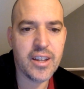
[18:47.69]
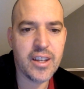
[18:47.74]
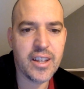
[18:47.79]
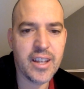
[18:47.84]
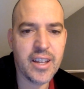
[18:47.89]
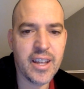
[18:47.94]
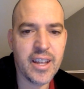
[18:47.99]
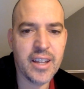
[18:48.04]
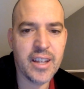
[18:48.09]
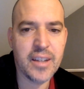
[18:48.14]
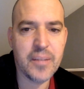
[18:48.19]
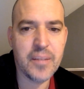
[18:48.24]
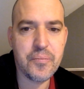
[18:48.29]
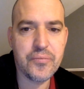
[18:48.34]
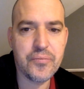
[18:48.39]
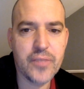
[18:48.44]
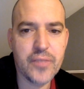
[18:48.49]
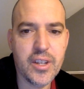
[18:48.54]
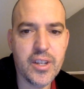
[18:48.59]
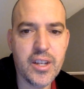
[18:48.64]
again.
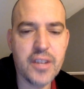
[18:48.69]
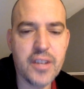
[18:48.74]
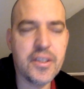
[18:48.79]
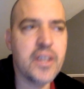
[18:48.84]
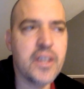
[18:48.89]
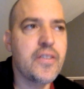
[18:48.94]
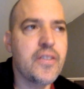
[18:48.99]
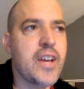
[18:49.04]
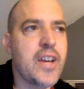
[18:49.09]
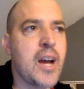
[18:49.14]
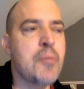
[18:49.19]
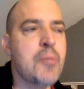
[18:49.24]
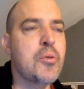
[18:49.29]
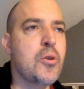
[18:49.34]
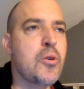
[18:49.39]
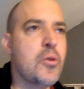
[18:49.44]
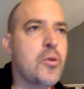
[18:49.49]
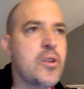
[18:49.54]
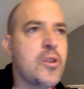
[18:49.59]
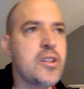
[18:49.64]
Think of
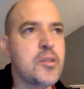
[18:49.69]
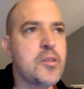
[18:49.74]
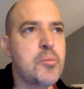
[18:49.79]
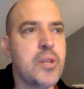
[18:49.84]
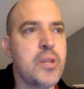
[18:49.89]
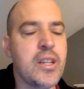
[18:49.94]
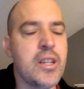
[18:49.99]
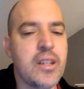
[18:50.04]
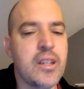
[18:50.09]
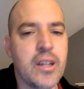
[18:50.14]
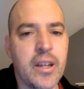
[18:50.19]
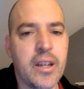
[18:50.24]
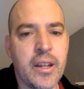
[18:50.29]
Capricorn as being